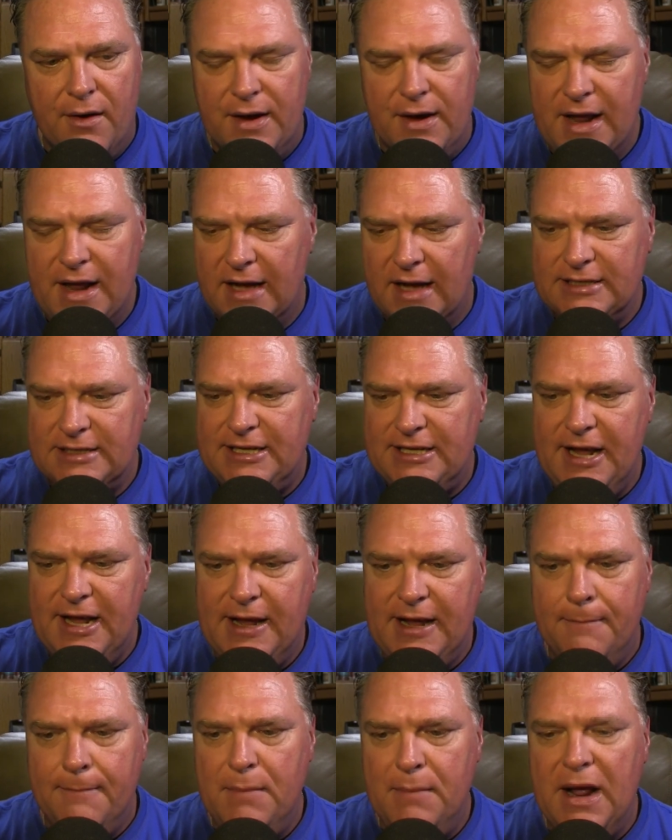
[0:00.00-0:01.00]
Yes, he
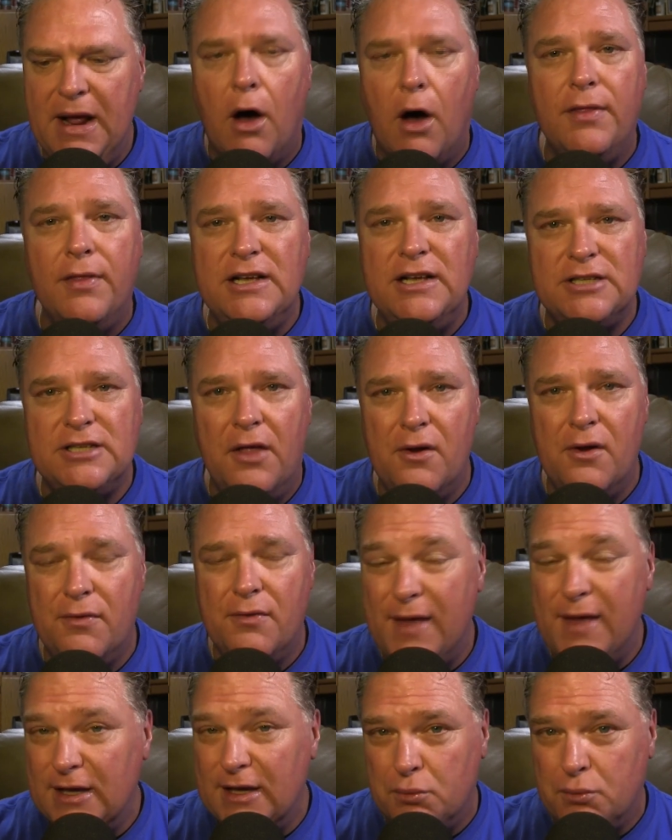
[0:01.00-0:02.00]
can be all these other
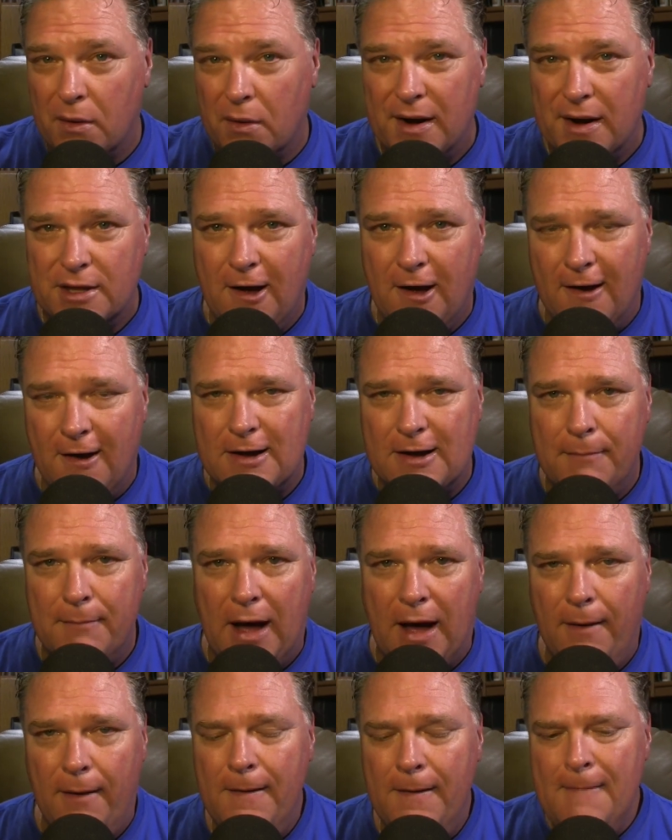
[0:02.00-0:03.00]
things we're going to talk
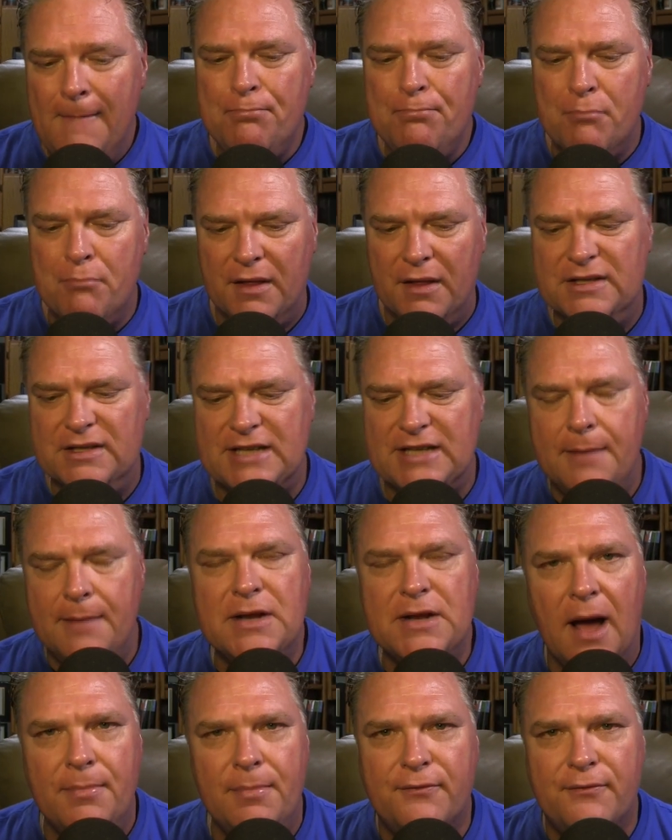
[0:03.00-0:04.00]
about, but at the same
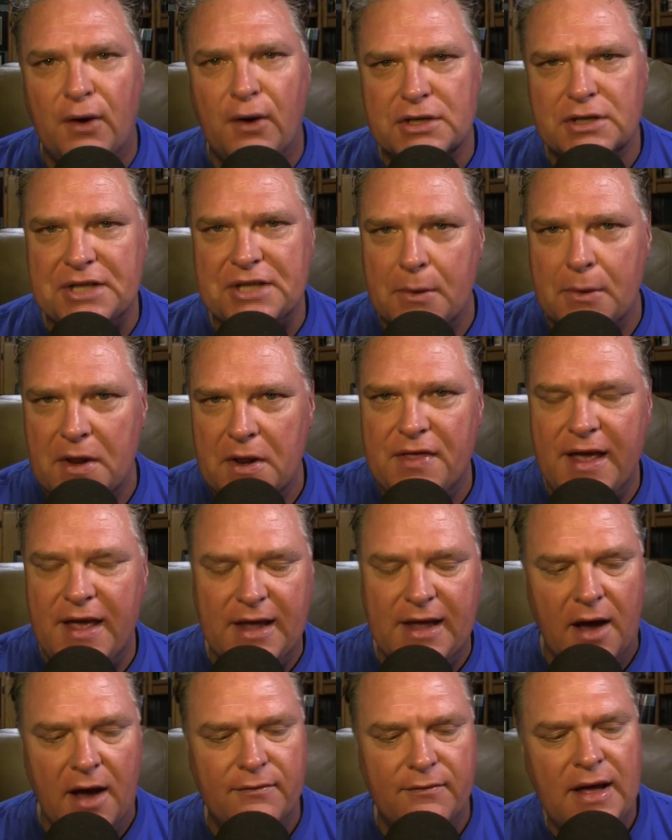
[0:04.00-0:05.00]
time, the first thing we think
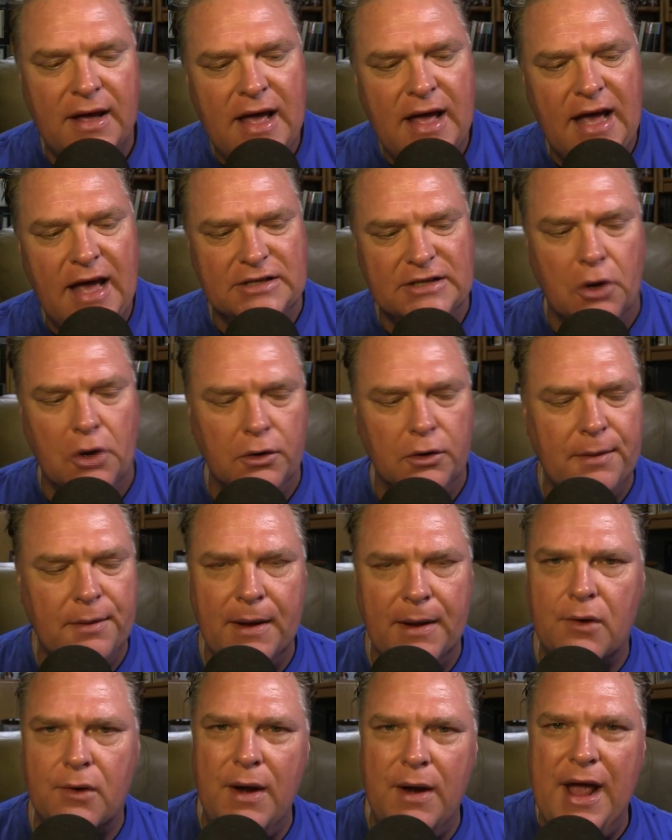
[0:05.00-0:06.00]
of is ultimate
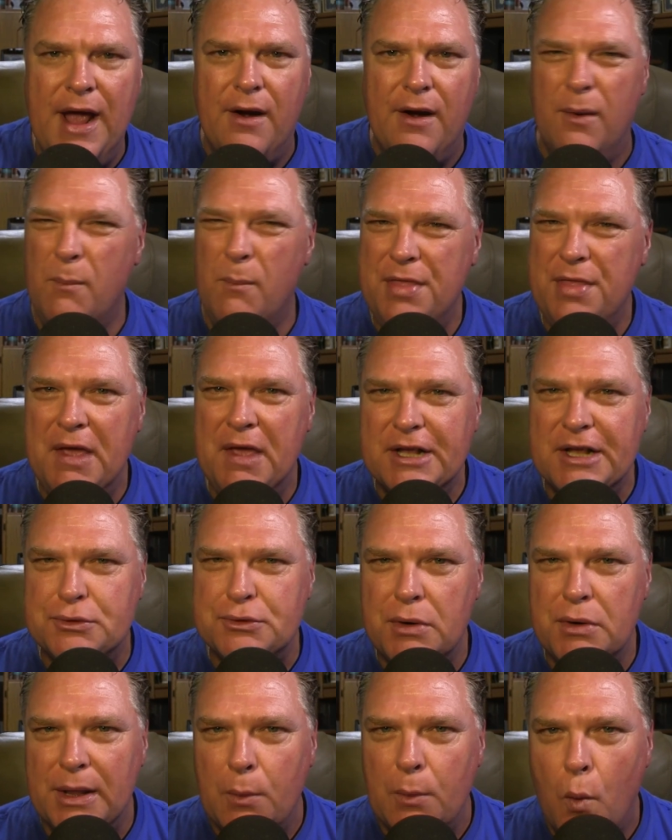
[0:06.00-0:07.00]
creator, and we think it's
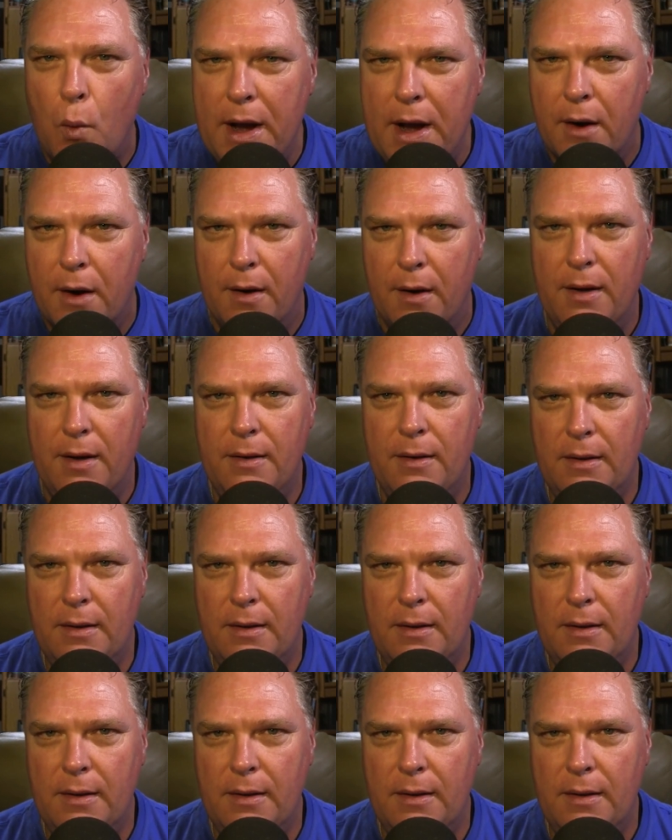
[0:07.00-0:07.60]
really weird.